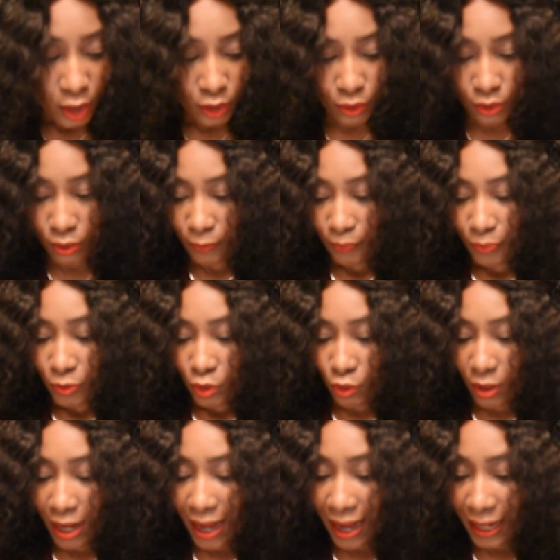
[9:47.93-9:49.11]
your
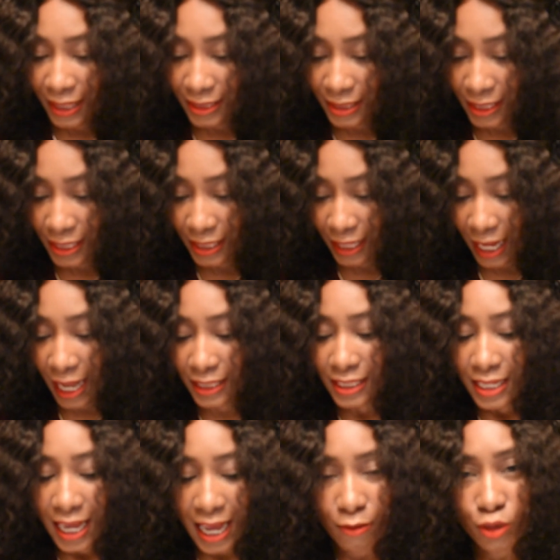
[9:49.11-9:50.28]
ID card,
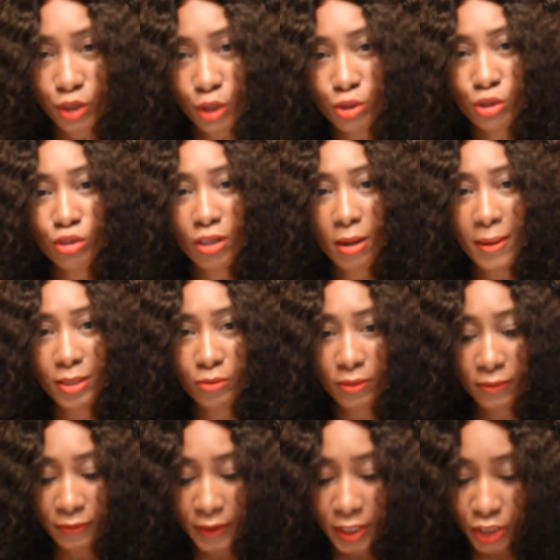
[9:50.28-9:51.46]
and we should also know about
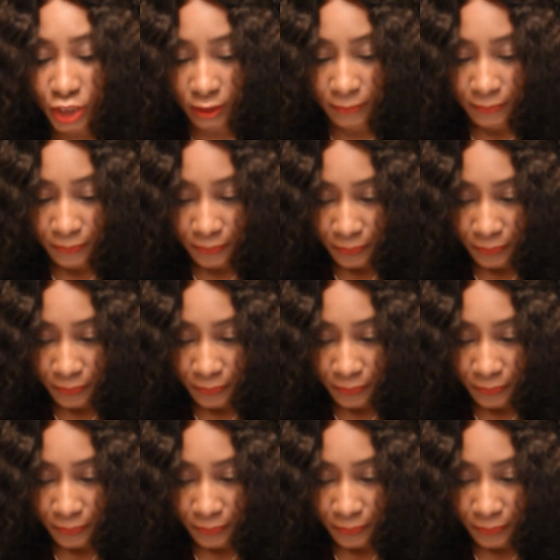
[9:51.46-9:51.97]
revision.